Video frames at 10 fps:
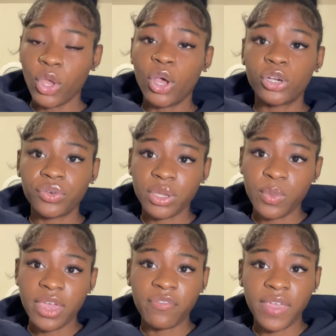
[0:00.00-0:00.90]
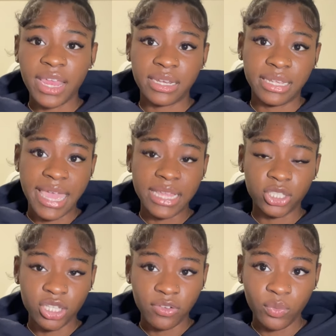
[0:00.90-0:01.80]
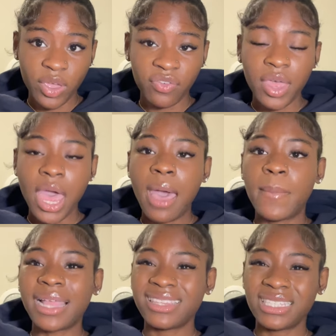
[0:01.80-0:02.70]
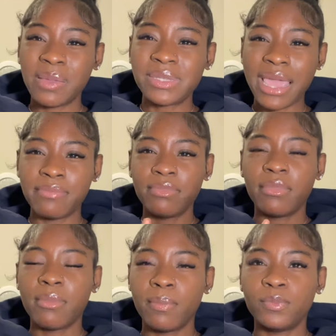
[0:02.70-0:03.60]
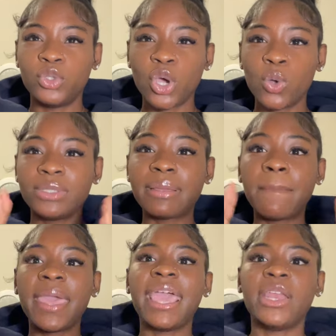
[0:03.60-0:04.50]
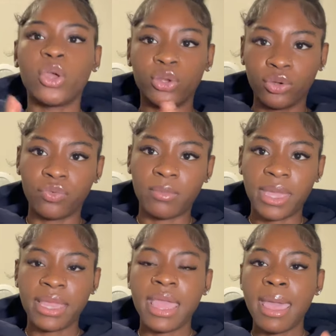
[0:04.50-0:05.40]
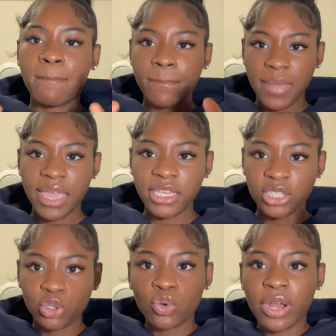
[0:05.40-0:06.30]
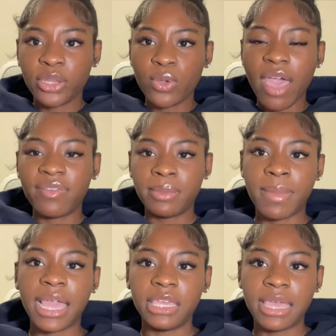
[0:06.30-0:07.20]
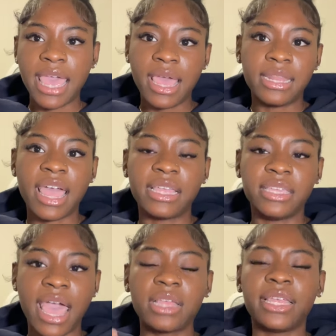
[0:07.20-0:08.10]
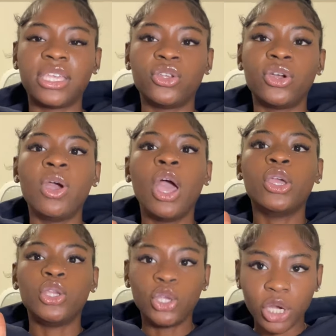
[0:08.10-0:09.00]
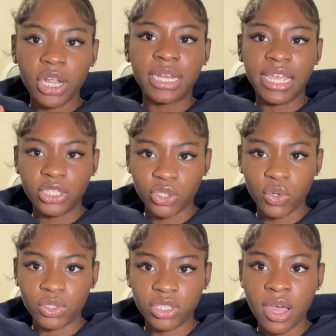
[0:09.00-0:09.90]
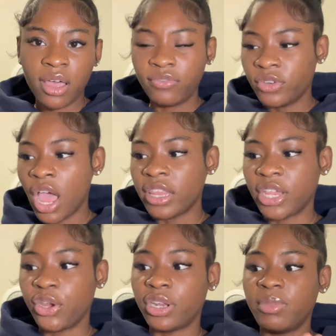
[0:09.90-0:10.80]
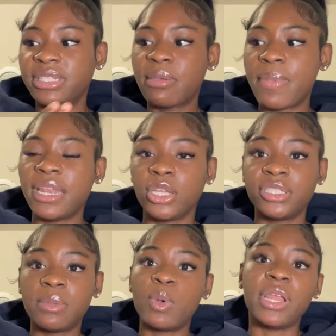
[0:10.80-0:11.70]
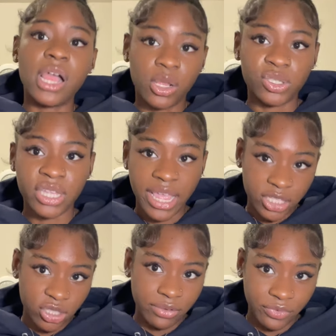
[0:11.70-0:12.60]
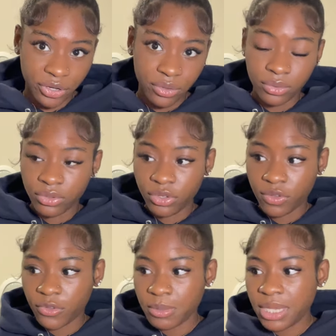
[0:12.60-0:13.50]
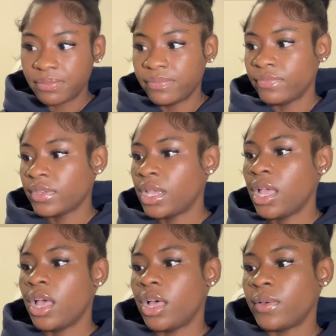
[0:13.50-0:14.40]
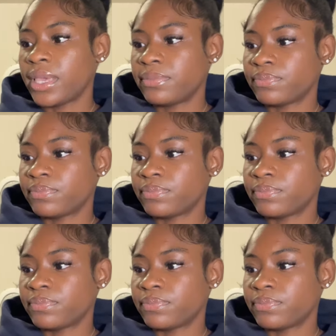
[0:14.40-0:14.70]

agree with and get stuff with but at the same time don't depend on your roommate make sure you have it in back of your head that yeah like you know you're gonna get your own stuff not like you're gonna be depending on someone else to get stuff for you you feel me okay